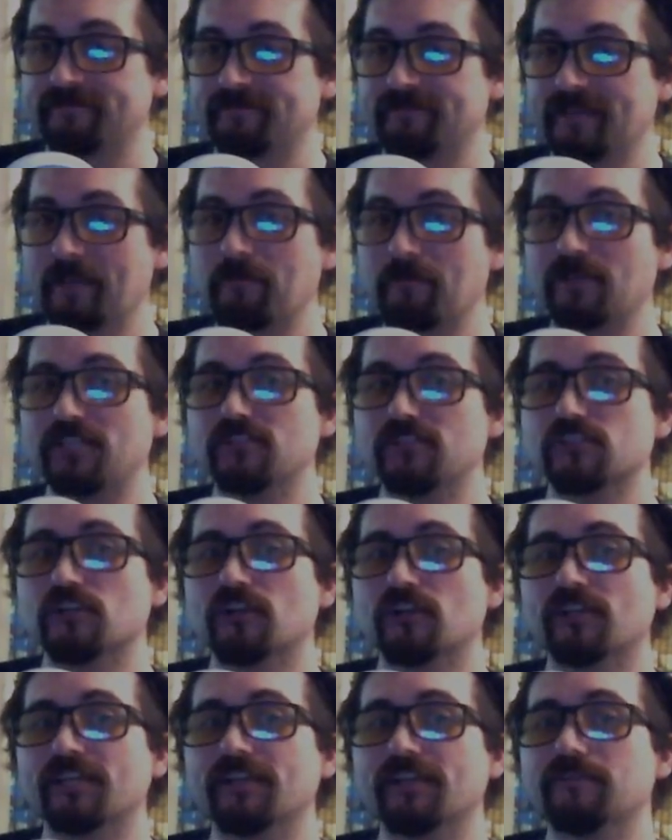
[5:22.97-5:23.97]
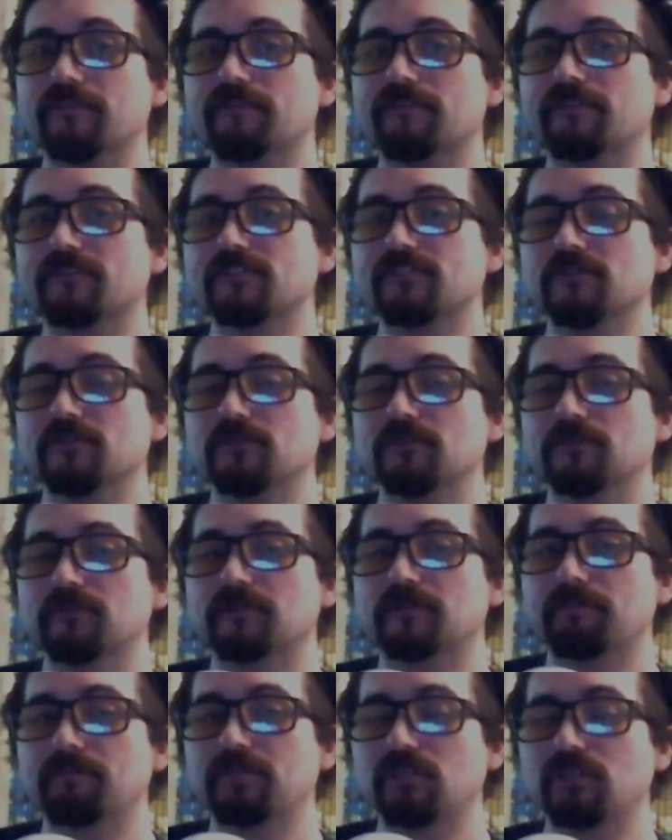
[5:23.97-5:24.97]
And when you turn it over to
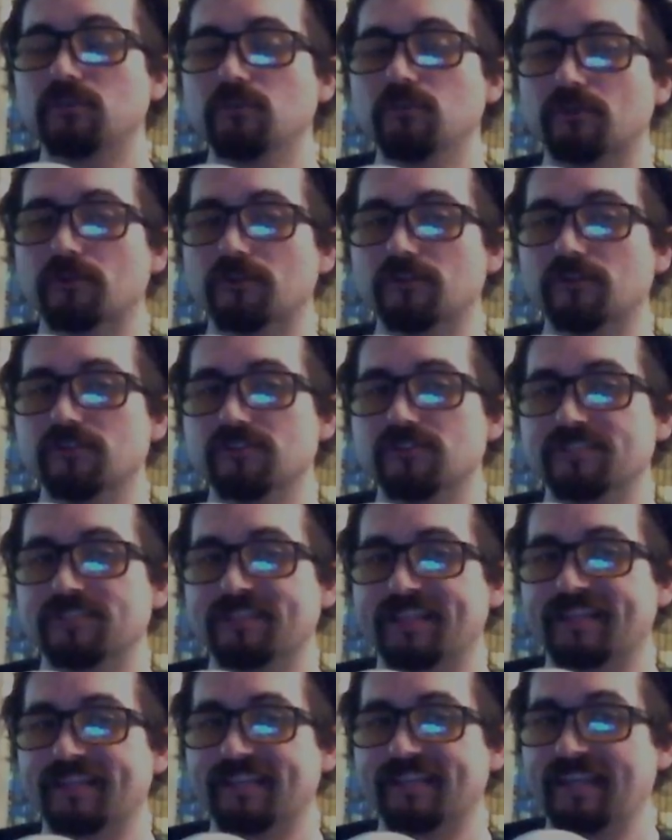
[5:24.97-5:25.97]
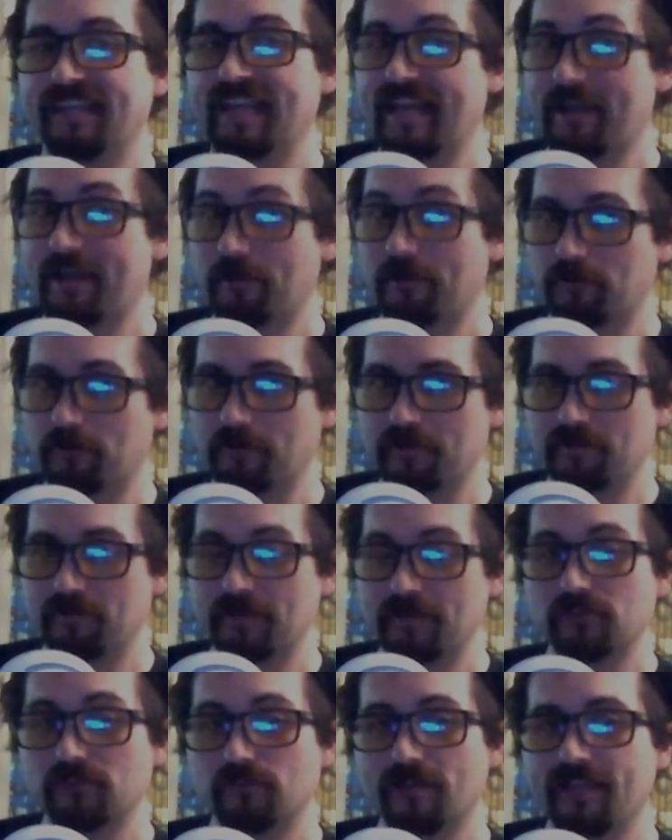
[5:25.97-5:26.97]
computers like
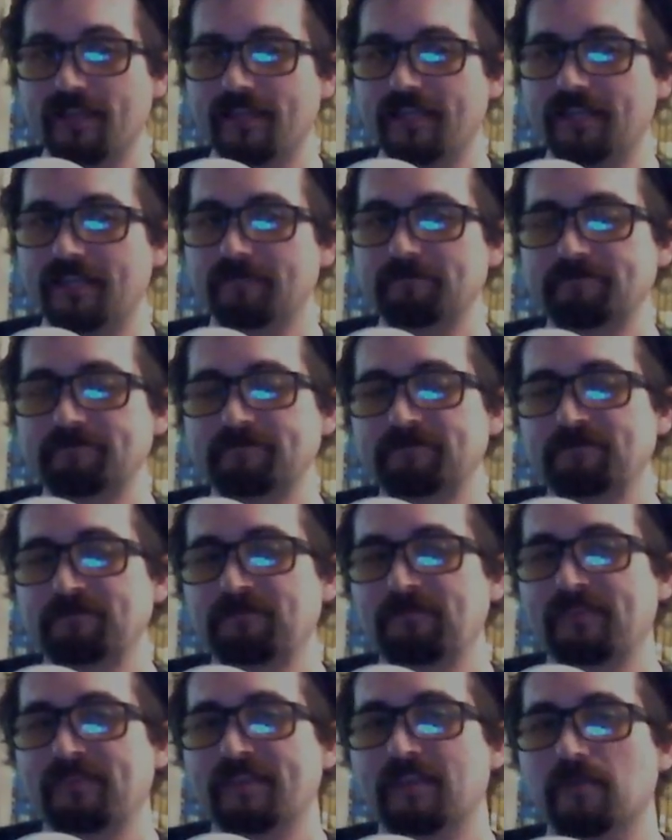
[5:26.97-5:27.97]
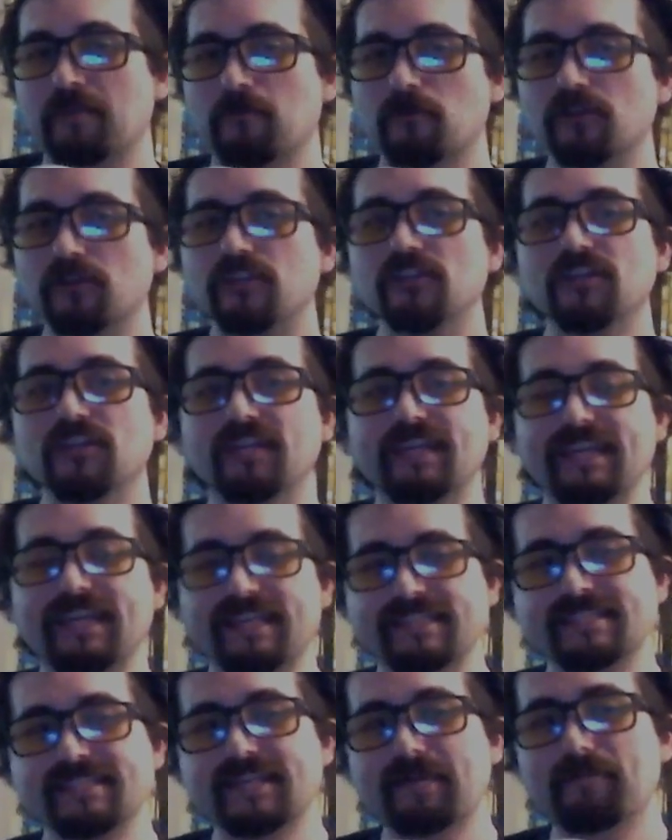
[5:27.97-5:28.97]
algorithmic trading, what are you going to
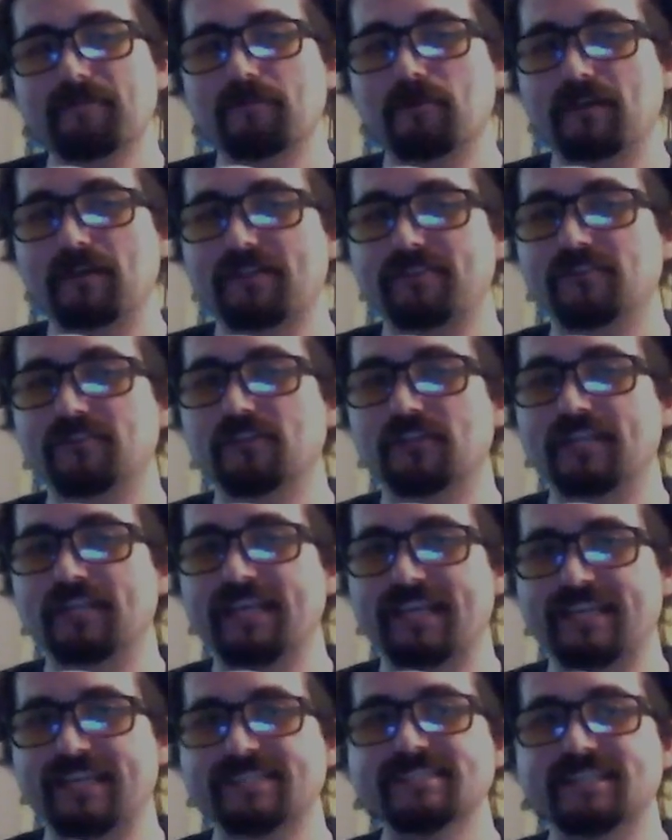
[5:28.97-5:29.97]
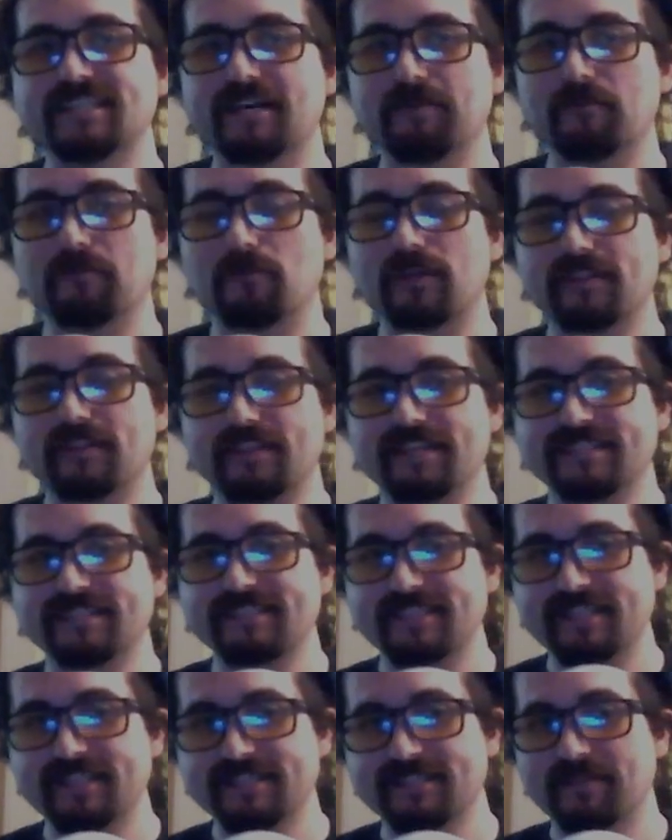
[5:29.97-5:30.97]
end up with? You're going to end up with a
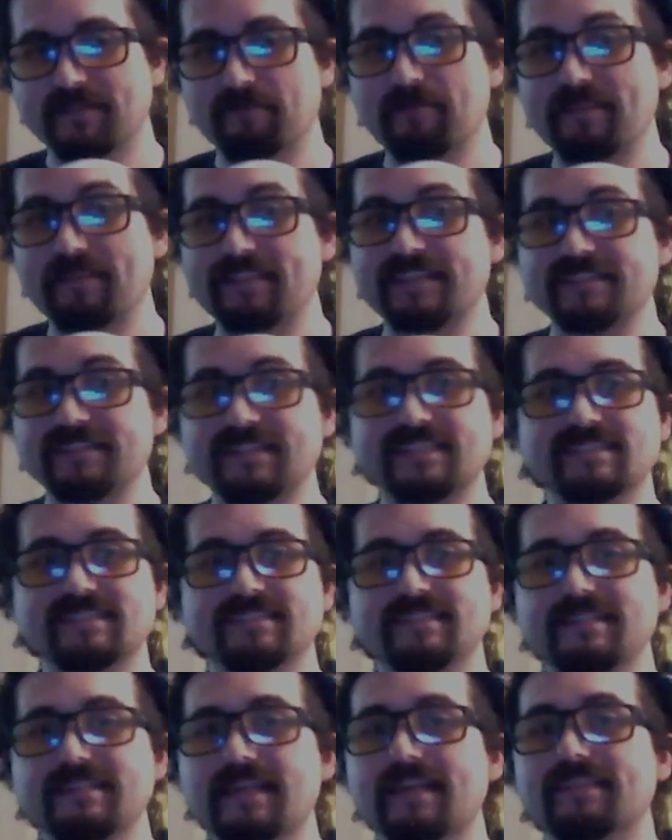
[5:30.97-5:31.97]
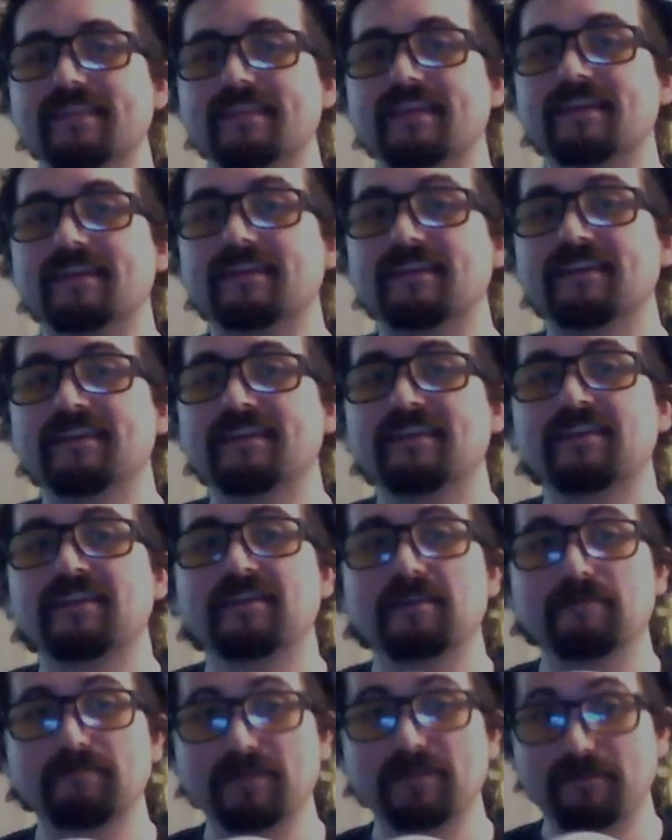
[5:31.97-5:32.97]
system that does nothing
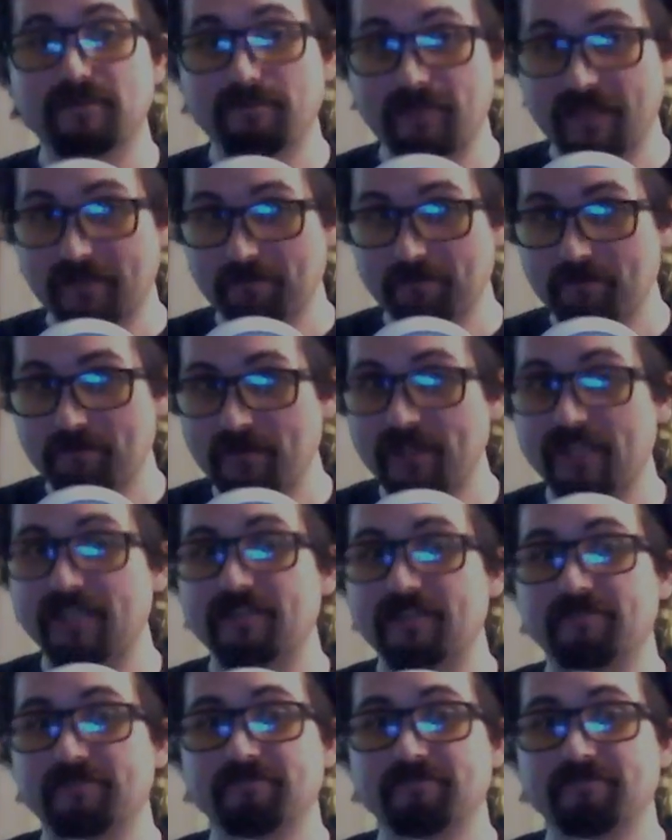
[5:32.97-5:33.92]
but make money.